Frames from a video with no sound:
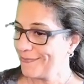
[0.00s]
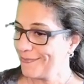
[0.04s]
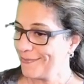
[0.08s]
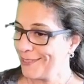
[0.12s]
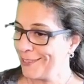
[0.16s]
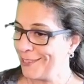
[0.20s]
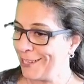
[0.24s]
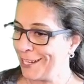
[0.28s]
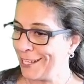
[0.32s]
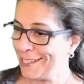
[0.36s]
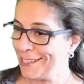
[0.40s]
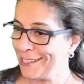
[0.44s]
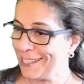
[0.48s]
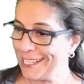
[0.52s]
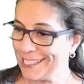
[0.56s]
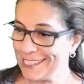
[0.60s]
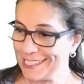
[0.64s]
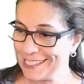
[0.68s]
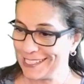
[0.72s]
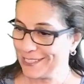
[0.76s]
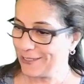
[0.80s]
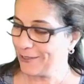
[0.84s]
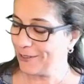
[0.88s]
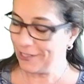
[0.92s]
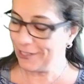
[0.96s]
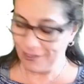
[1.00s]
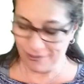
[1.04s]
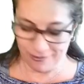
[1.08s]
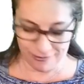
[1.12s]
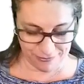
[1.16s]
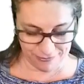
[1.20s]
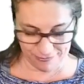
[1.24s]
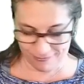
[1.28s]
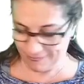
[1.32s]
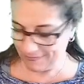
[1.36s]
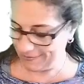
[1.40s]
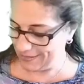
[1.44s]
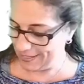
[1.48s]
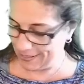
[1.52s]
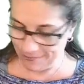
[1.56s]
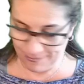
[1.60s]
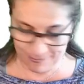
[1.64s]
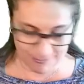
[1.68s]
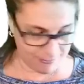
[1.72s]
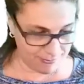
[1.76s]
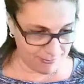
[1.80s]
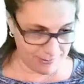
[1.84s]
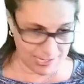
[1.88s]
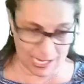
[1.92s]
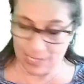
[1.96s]
All right, that's sort of I
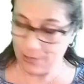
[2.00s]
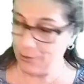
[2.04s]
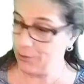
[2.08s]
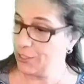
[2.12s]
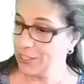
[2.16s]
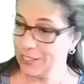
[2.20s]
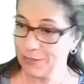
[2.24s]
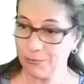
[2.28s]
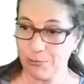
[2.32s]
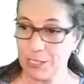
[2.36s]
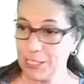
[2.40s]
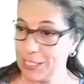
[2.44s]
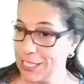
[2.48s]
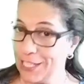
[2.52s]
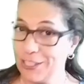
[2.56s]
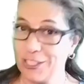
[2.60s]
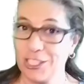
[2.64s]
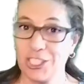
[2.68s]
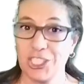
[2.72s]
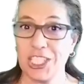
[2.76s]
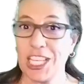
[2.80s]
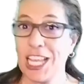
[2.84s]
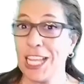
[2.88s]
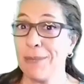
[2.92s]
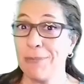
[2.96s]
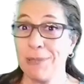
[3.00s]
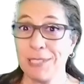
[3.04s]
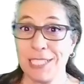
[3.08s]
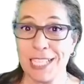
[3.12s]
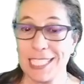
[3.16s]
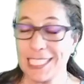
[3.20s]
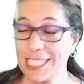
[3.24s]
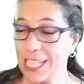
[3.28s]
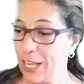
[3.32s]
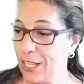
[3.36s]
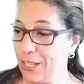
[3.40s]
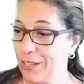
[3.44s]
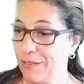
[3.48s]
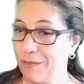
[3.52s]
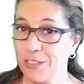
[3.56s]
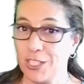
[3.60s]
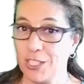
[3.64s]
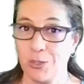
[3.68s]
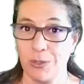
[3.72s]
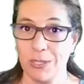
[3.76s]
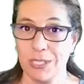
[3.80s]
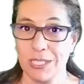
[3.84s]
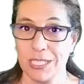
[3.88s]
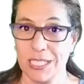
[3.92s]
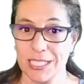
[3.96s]
don't really understand, but that's how the
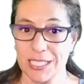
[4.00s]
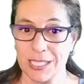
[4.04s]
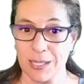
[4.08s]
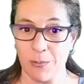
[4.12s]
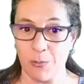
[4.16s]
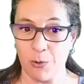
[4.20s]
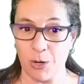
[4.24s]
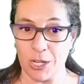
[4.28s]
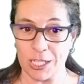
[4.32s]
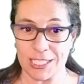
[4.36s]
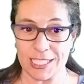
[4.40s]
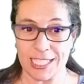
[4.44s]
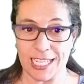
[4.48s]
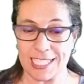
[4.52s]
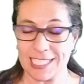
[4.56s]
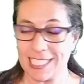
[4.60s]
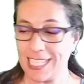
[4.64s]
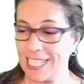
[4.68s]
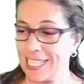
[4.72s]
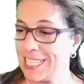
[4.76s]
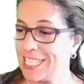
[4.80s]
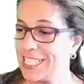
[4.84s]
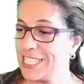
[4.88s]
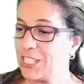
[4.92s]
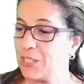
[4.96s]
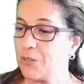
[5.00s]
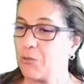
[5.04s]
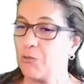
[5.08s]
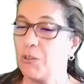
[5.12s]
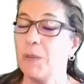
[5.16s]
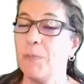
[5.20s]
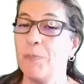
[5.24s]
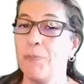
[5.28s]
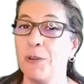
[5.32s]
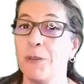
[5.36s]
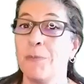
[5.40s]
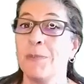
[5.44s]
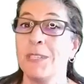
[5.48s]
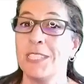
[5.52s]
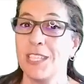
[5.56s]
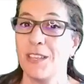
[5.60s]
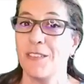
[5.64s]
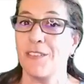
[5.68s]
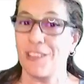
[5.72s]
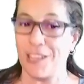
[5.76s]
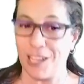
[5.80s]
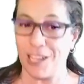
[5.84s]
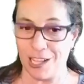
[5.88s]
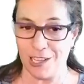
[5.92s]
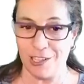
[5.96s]
visual system works. There's like these three
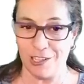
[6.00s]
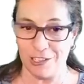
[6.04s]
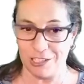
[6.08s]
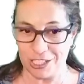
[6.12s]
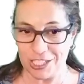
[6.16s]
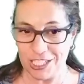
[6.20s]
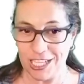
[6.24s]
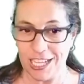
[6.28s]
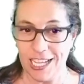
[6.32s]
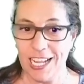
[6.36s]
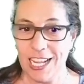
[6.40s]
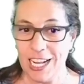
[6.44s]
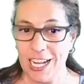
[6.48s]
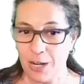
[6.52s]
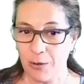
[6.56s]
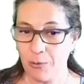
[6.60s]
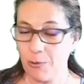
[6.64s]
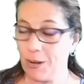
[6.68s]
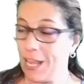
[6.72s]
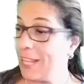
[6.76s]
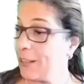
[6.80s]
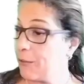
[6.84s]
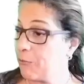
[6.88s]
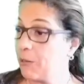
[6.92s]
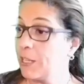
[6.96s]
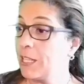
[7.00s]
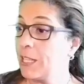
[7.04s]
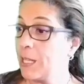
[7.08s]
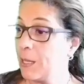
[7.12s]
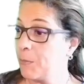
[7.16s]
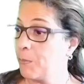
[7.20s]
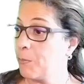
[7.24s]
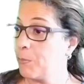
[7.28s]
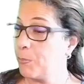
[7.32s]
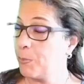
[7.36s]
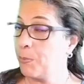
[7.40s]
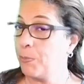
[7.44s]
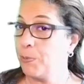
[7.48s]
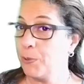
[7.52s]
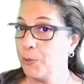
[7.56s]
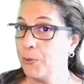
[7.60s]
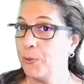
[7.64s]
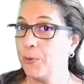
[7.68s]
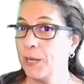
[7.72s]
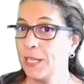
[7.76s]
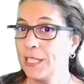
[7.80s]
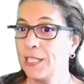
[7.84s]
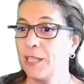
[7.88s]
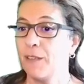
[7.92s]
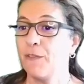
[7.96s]
primitive colors, red, green, and blue,
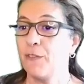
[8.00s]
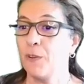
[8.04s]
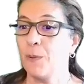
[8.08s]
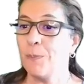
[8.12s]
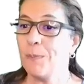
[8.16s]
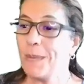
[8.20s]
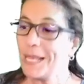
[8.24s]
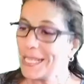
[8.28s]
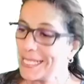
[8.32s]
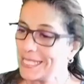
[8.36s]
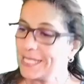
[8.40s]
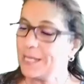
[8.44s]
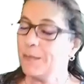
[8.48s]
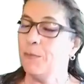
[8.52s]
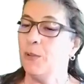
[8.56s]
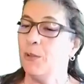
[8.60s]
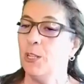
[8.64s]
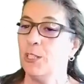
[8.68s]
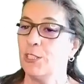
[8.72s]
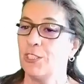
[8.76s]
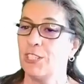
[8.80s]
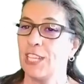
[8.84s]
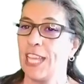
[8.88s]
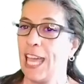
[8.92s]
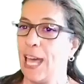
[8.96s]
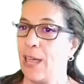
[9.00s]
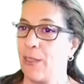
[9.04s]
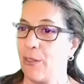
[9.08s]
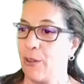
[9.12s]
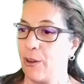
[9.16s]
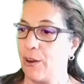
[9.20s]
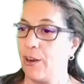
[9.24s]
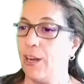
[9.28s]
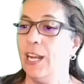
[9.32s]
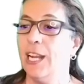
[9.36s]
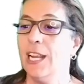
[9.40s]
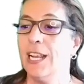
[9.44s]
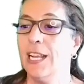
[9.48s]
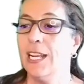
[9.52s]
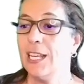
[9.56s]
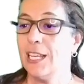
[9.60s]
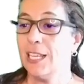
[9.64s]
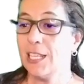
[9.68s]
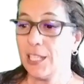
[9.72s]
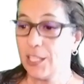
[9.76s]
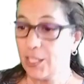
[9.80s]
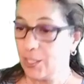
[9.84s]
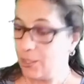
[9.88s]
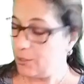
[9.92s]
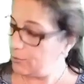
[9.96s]
and if you mix them all together,
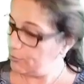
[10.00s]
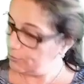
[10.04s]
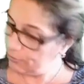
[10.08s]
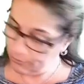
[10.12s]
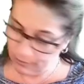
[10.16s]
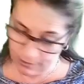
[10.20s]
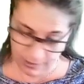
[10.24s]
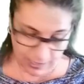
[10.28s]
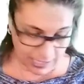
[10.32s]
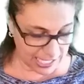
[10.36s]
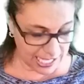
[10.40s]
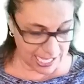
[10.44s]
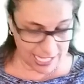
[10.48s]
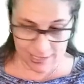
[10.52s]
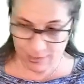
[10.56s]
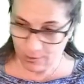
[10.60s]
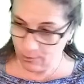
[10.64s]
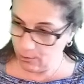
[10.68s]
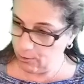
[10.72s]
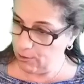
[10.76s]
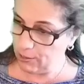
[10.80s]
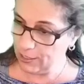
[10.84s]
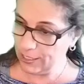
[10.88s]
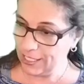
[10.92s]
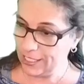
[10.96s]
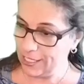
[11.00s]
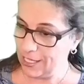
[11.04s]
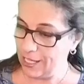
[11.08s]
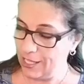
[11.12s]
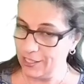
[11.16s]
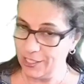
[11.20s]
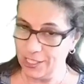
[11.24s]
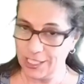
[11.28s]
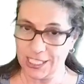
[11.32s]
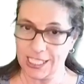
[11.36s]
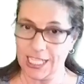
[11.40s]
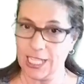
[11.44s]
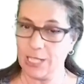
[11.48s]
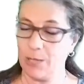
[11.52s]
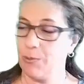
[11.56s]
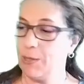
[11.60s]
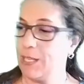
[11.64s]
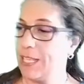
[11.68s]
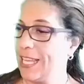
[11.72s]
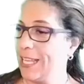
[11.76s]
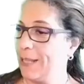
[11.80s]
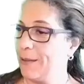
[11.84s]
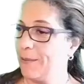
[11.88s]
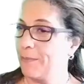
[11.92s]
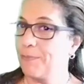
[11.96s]
you get all the colors that we
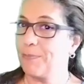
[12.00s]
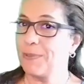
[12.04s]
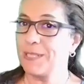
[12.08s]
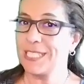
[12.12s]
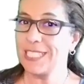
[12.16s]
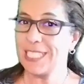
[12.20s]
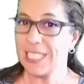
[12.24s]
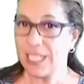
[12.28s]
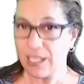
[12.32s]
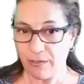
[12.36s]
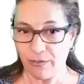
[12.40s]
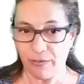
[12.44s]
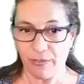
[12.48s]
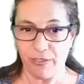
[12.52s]
can perceive.